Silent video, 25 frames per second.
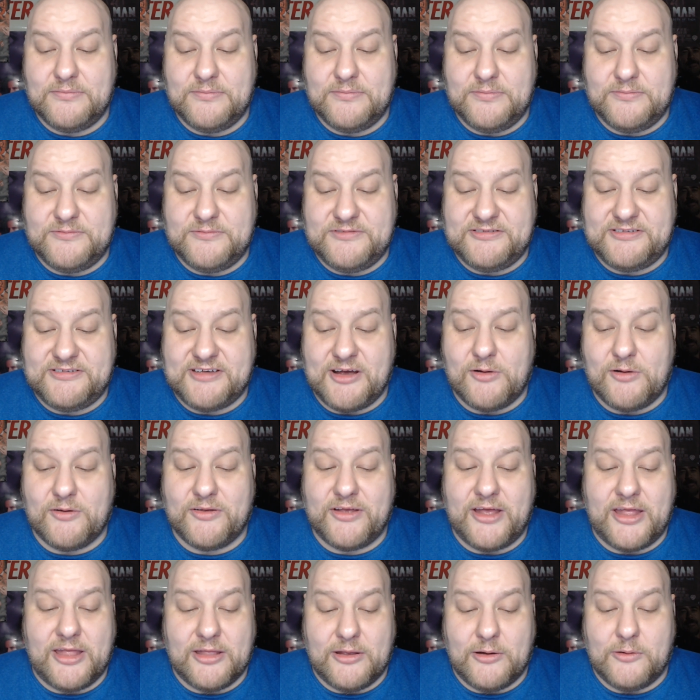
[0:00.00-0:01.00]
Sarah
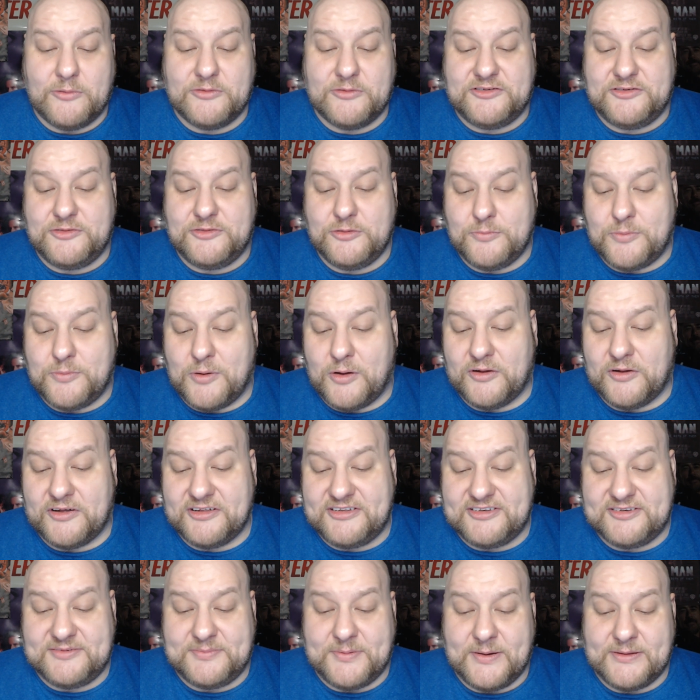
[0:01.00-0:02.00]
then loads two
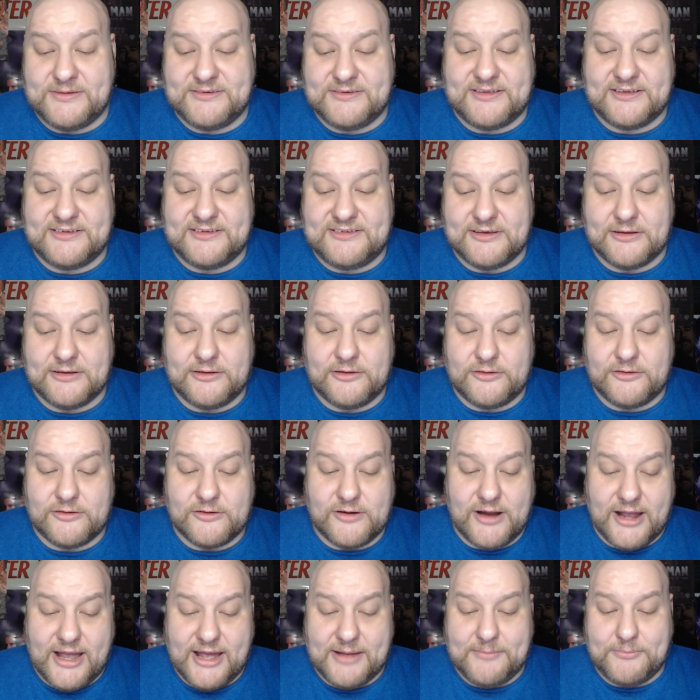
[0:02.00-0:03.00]
bullets, spins the
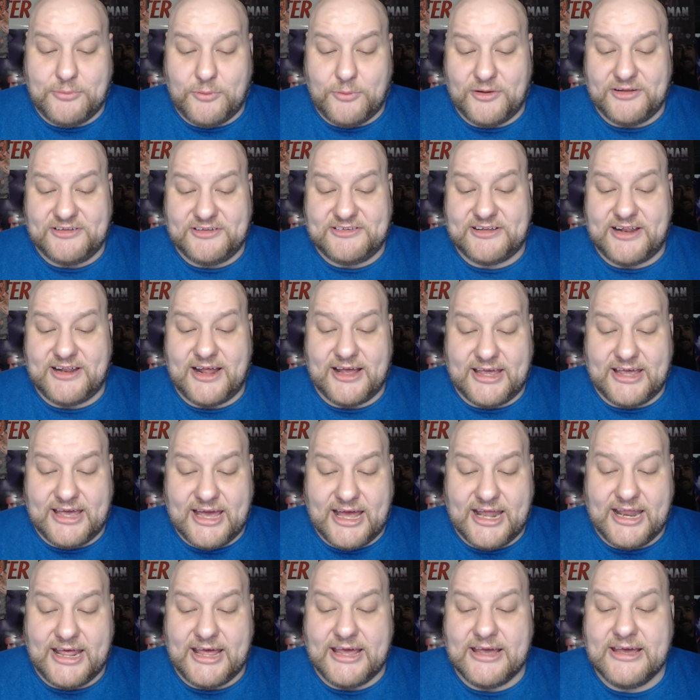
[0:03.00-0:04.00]
cylinder, and points it at
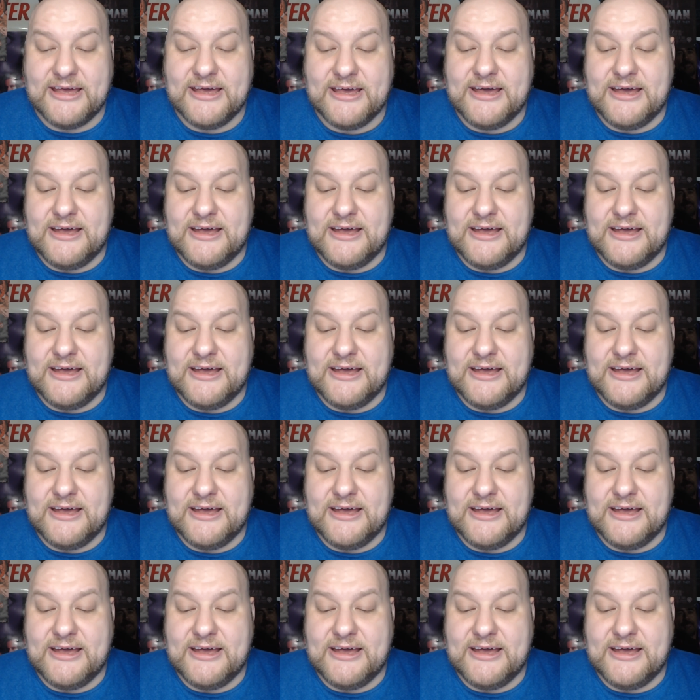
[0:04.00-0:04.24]
Kenny,